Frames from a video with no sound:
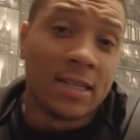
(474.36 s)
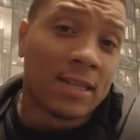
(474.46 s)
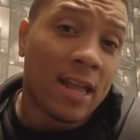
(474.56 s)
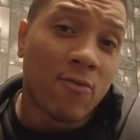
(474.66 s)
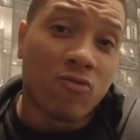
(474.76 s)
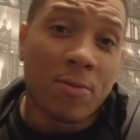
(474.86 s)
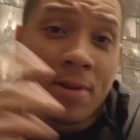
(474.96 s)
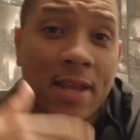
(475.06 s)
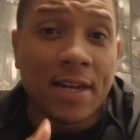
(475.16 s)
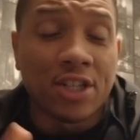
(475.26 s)
They ripped
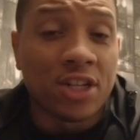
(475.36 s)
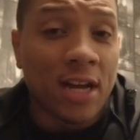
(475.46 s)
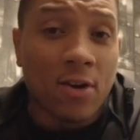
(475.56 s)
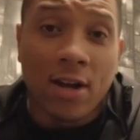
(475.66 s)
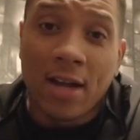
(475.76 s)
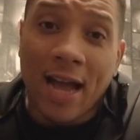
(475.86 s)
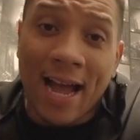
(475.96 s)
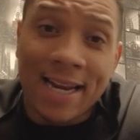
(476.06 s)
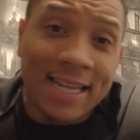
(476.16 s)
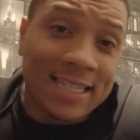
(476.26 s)
the engine out
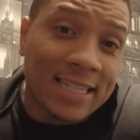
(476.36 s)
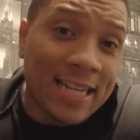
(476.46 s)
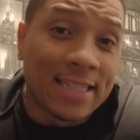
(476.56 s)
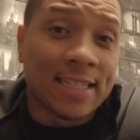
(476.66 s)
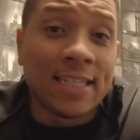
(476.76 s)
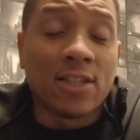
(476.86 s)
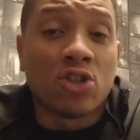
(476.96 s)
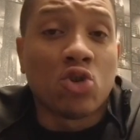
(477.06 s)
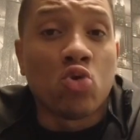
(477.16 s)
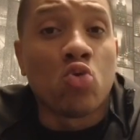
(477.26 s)
and they sent it
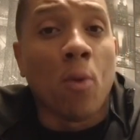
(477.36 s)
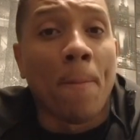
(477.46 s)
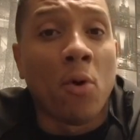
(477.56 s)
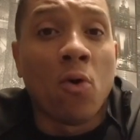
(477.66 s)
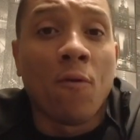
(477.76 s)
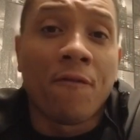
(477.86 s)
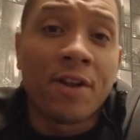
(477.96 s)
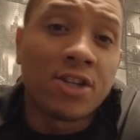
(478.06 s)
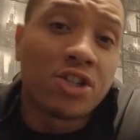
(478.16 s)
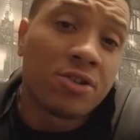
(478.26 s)
to Paul
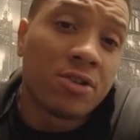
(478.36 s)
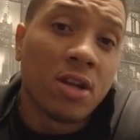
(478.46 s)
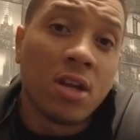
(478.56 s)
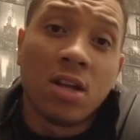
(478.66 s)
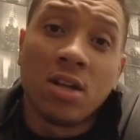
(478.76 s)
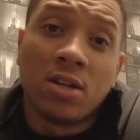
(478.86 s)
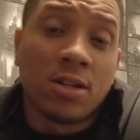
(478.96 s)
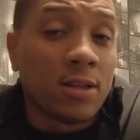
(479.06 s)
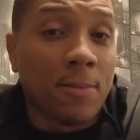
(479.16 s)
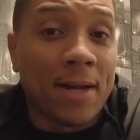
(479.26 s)
Finch,
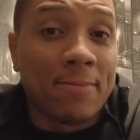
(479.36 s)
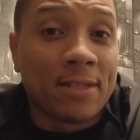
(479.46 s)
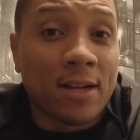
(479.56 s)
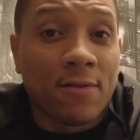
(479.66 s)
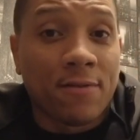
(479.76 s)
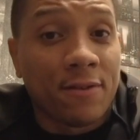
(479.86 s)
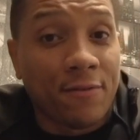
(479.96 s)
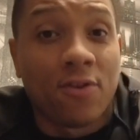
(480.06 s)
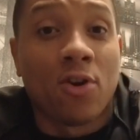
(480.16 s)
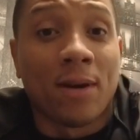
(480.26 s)
the man himself. If
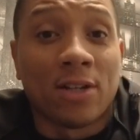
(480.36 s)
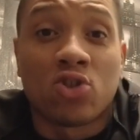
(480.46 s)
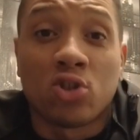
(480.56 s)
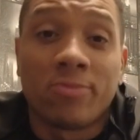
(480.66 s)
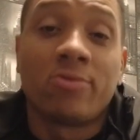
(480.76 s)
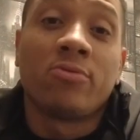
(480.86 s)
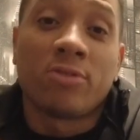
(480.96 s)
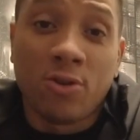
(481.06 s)
you know about Subarus, you